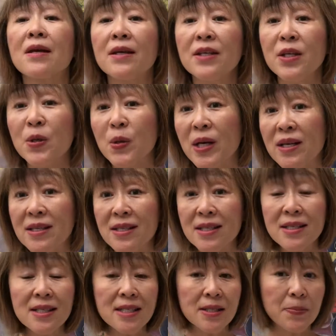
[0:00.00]
You can
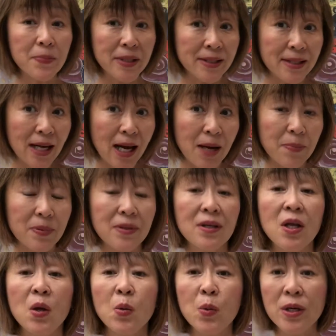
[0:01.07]
speed up
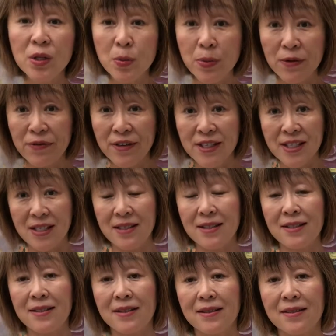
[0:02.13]
when you're
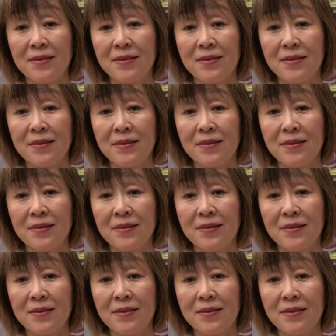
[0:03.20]
proficient.